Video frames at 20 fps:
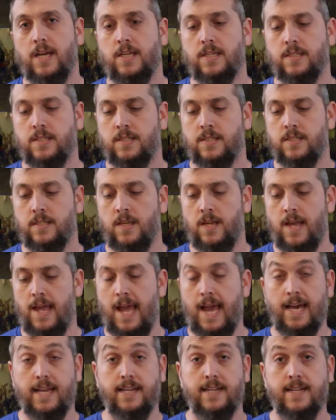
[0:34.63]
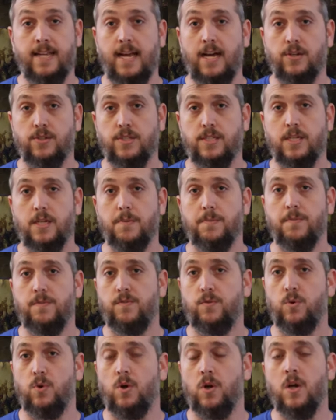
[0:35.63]
as added calcium
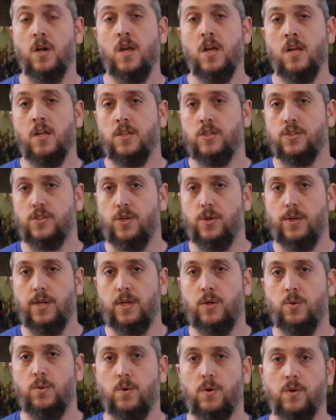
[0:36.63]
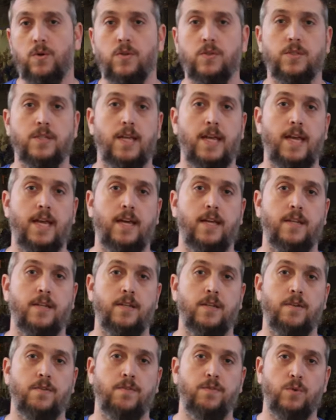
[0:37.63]
for stony corals,
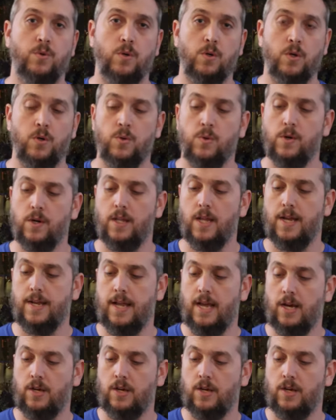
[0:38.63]
and for coralline